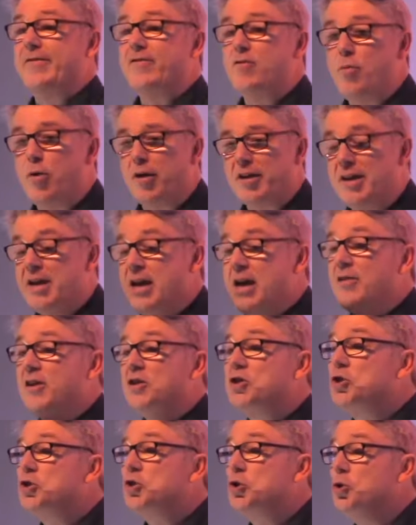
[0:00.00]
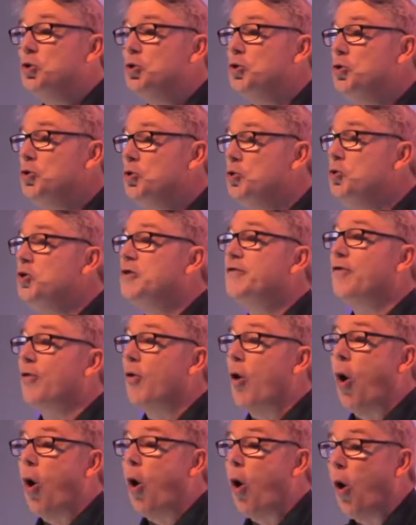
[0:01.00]
everybody. This is good news
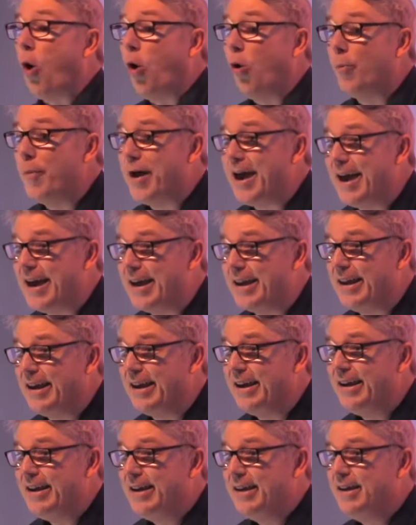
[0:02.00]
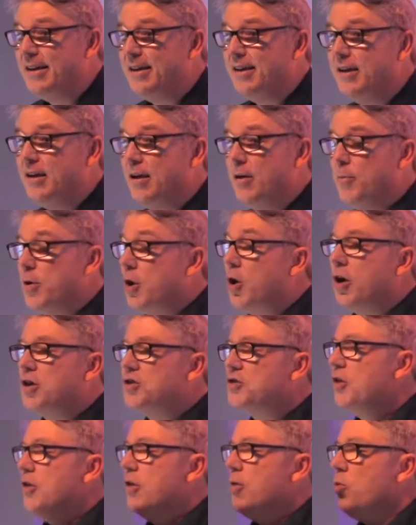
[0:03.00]
for all men.
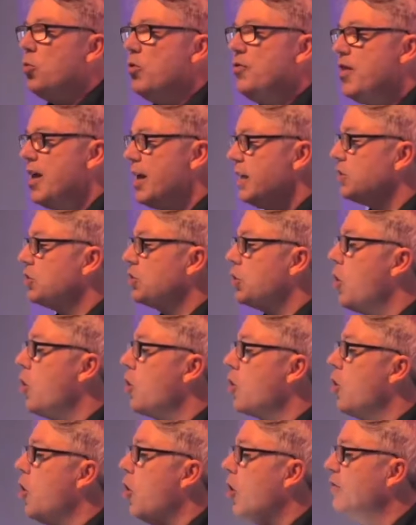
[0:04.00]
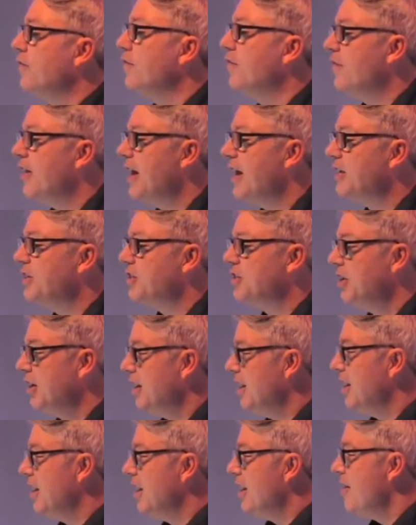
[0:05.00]
Because when they saw God in
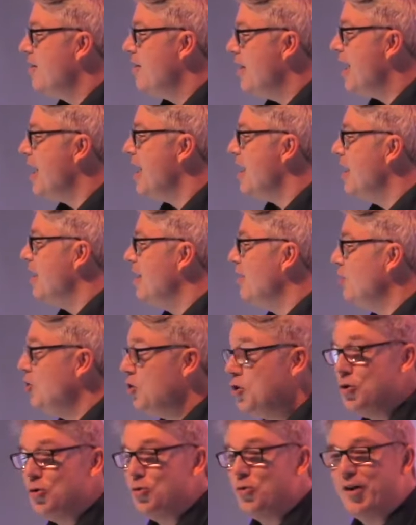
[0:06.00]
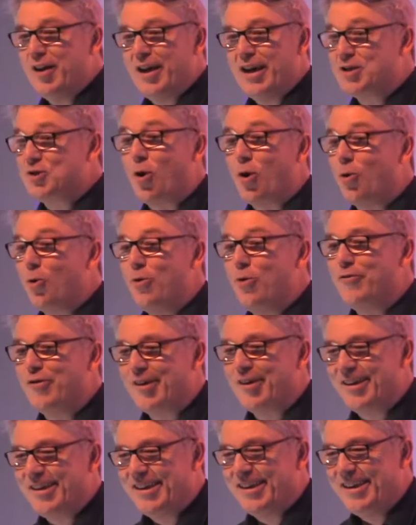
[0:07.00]
flesh, they knew it's all
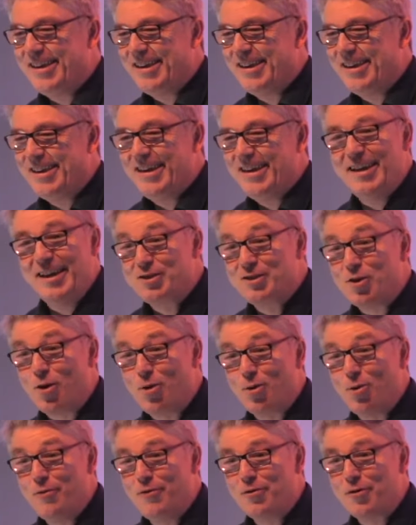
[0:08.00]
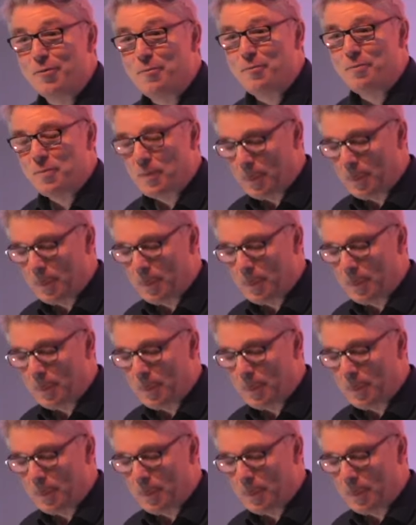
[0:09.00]
over. It's all over.